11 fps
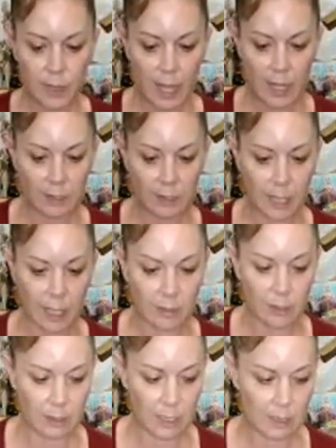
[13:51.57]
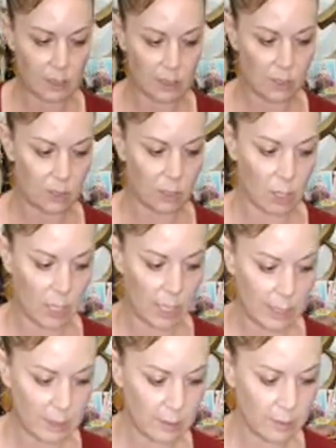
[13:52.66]
and allow the legs to
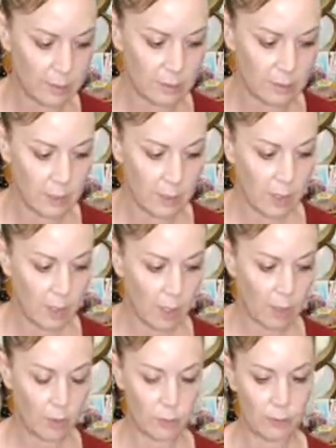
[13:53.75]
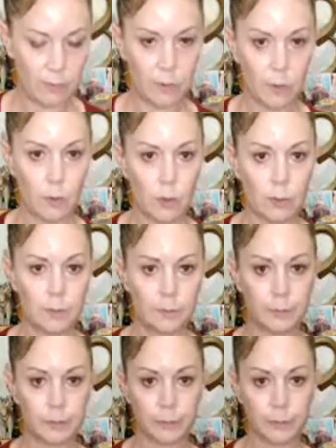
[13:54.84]
slide along the floor.